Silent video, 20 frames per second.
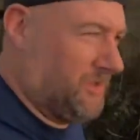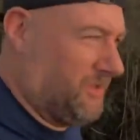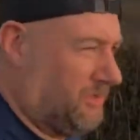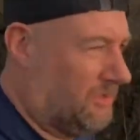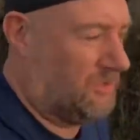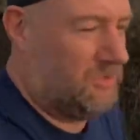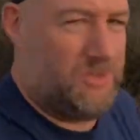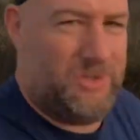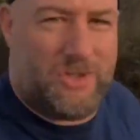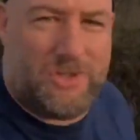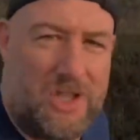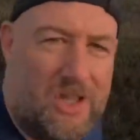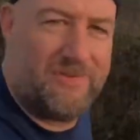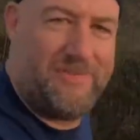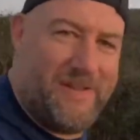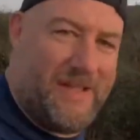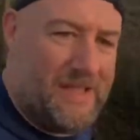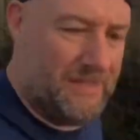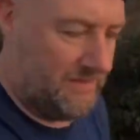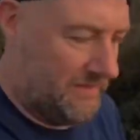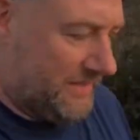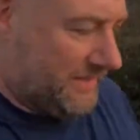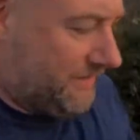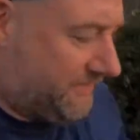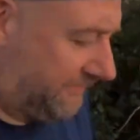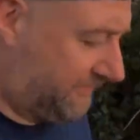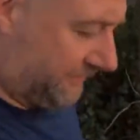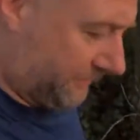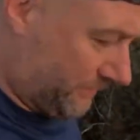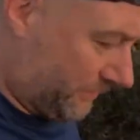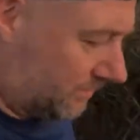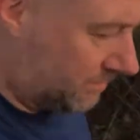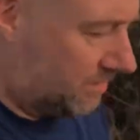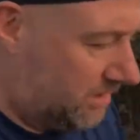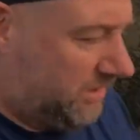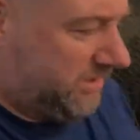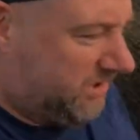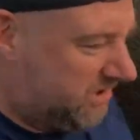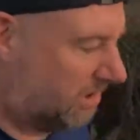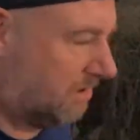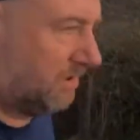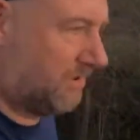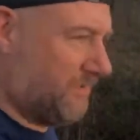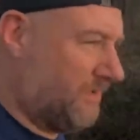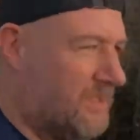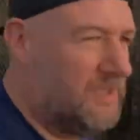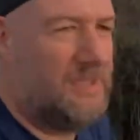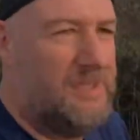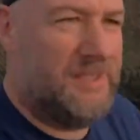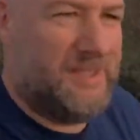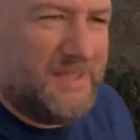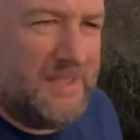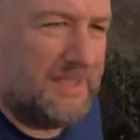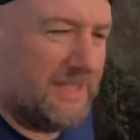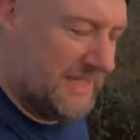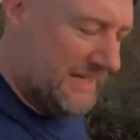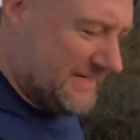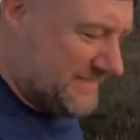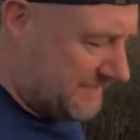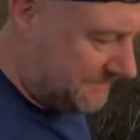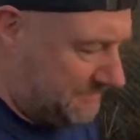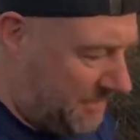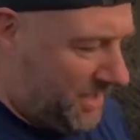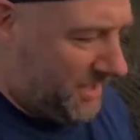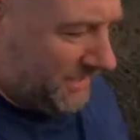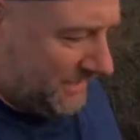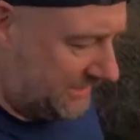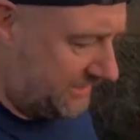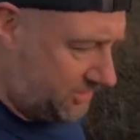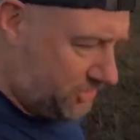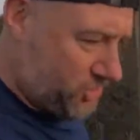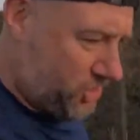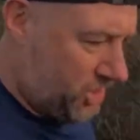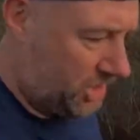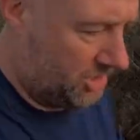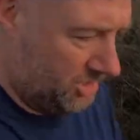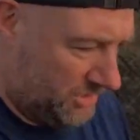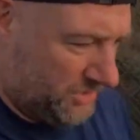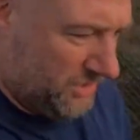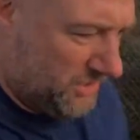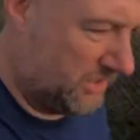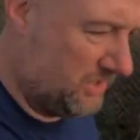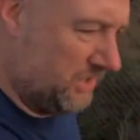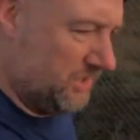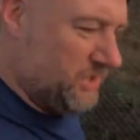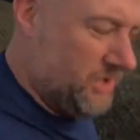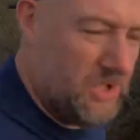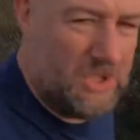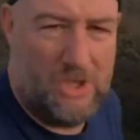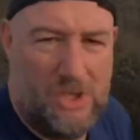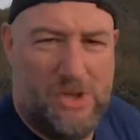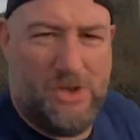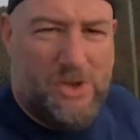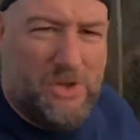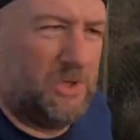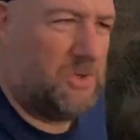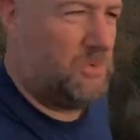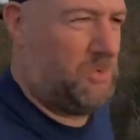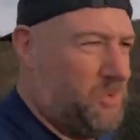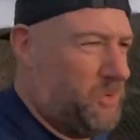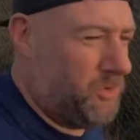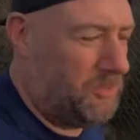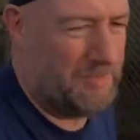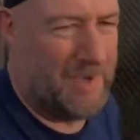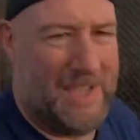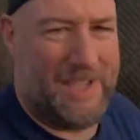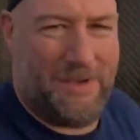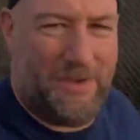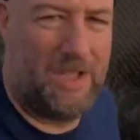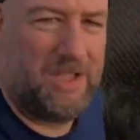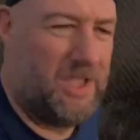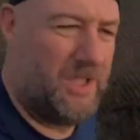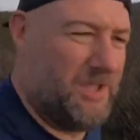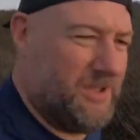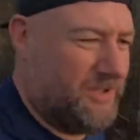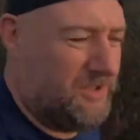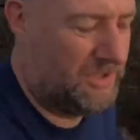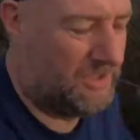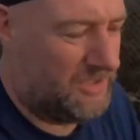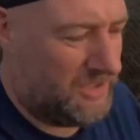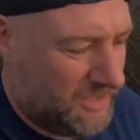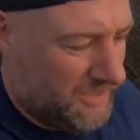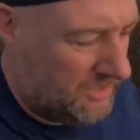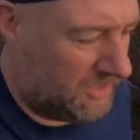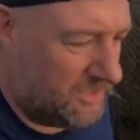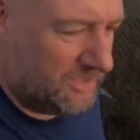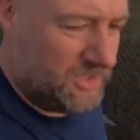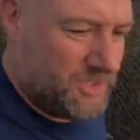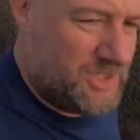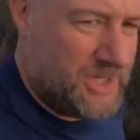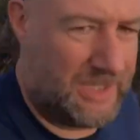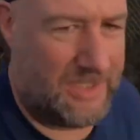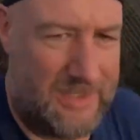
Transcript: Just off out then for easy mile-ish warm out, shake the